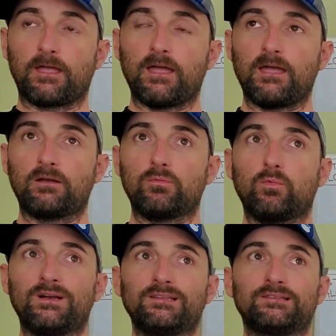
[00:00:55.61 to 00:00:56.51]
And
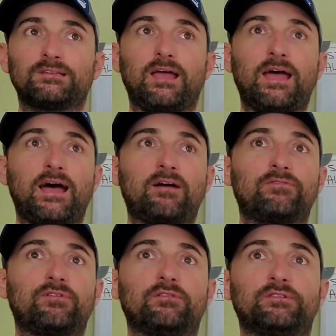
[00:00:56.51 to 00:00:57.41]
what is
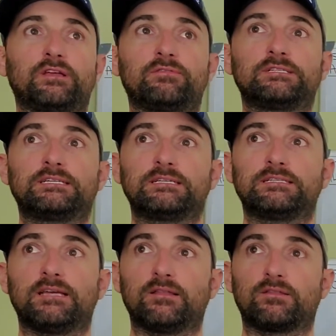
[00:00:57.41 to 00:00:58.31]
half of 17
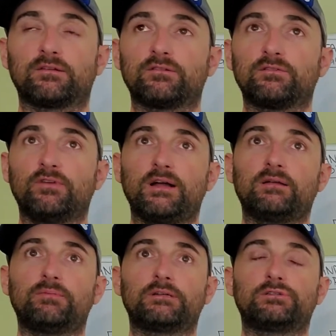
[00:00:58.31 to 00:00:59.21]
tenths? Because dividing
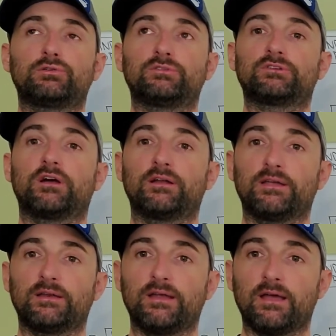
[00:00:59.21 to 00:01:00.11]
by 2 is cutting
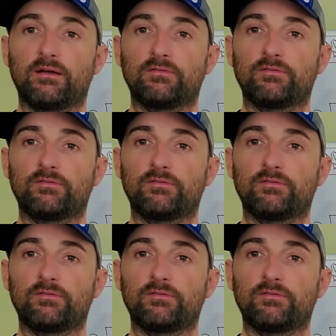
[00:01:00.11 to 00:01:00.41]
it in half.